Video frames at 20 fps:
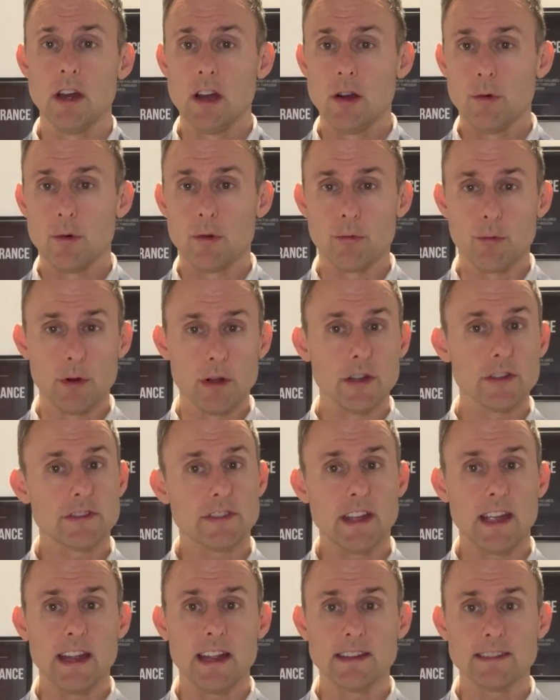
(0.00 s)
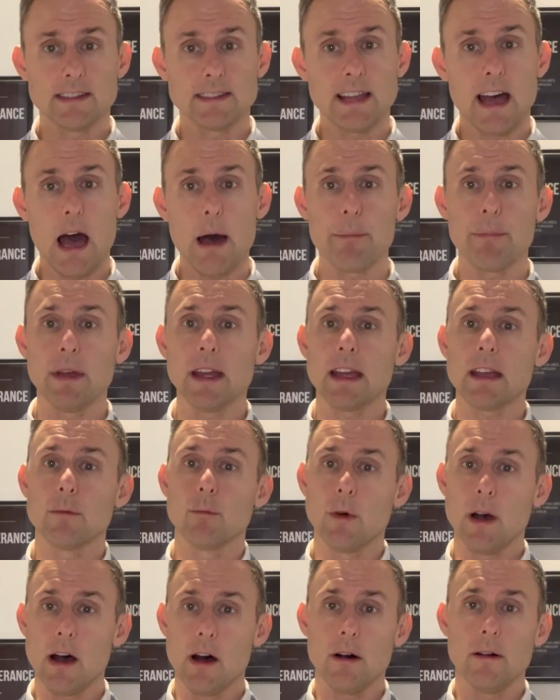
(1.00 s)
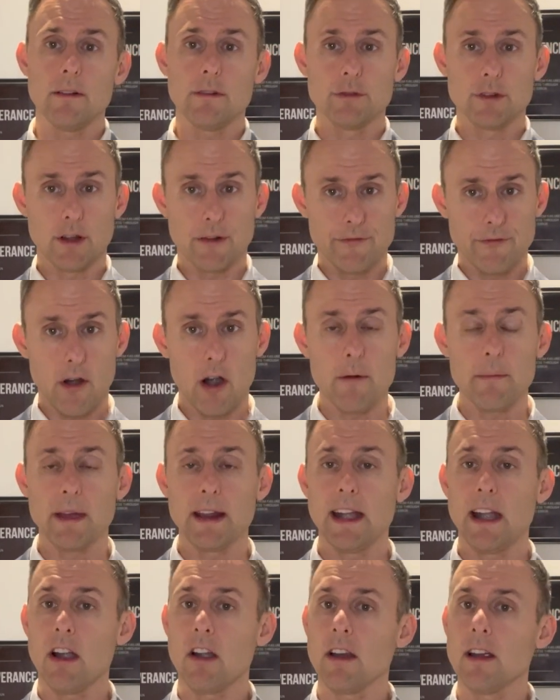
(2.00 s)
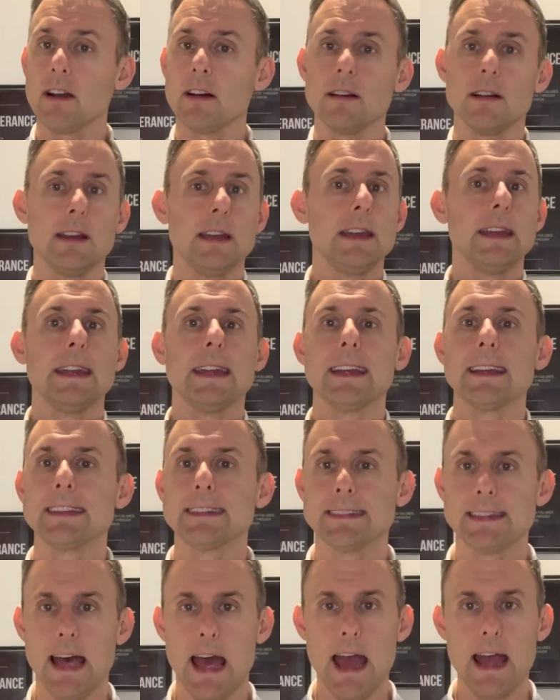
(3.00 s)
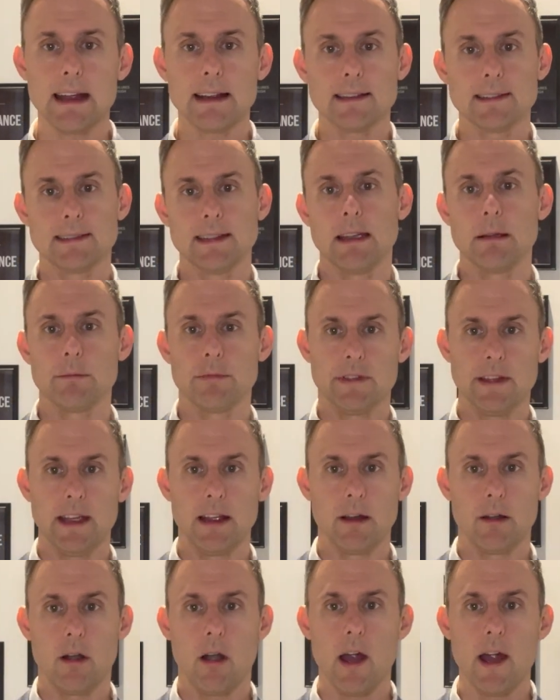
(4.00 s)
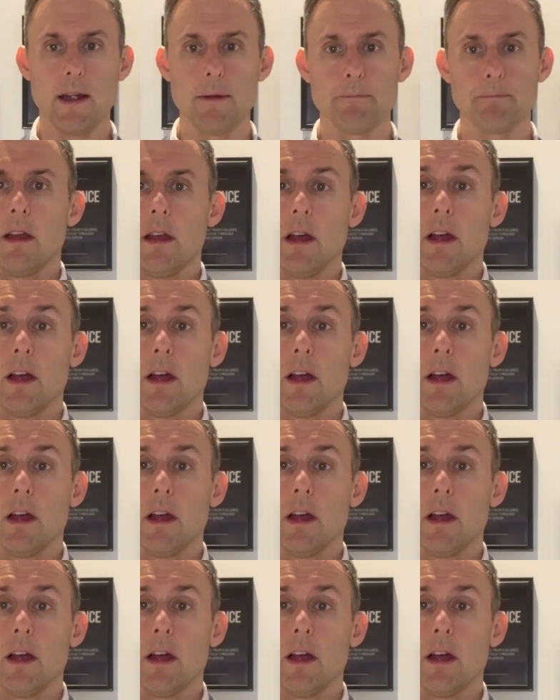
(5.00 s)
When real estate is a topic, well, when you're farming an area, exact same thing, right?